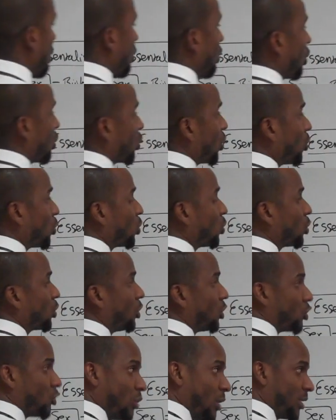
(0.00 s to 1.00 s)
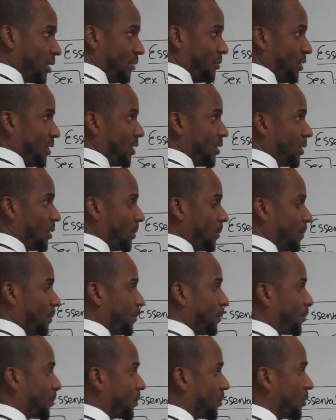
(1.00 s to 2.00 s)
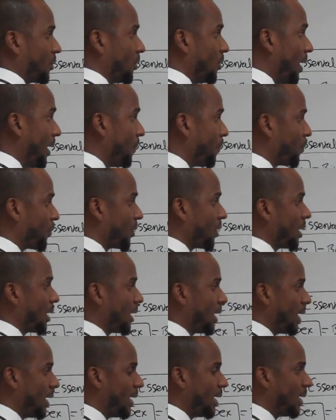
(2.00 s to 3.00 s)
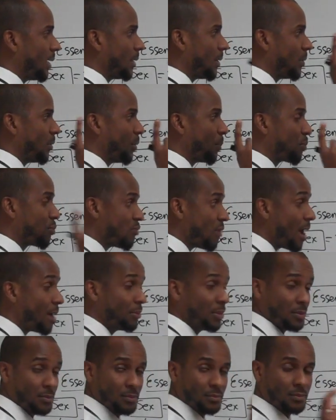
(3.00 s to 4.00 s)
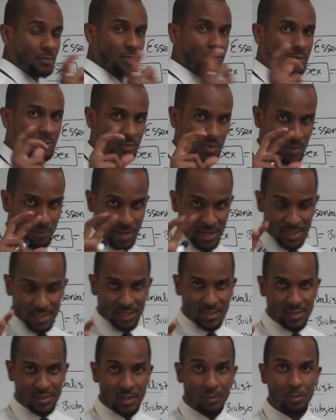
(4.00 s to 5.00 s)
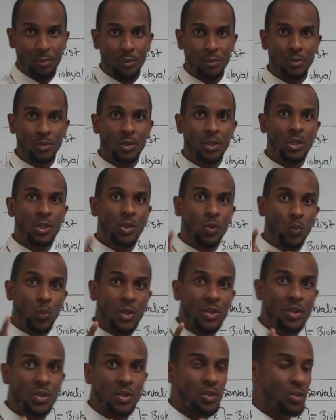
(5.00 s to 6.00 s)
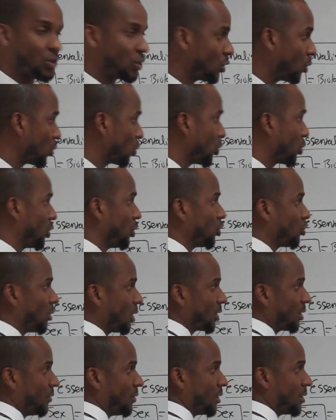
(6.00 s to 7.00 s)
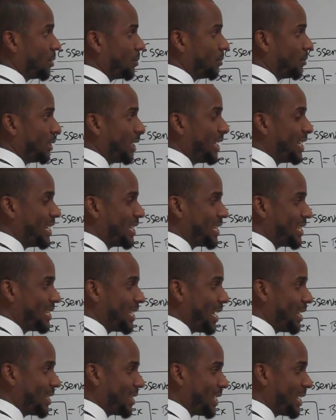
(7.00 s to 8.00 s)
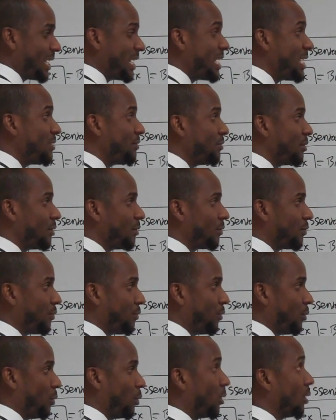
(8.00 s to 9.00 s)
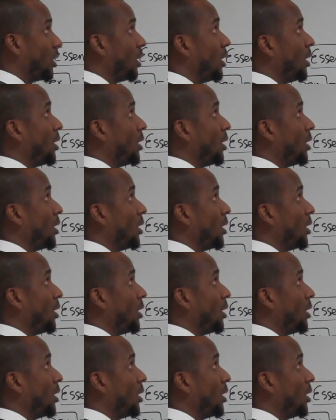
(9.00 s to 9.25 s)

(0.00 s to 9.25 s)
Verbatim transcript: The social constructivist, right? The problem, to make this simple, with social constructivism, in a sense, even for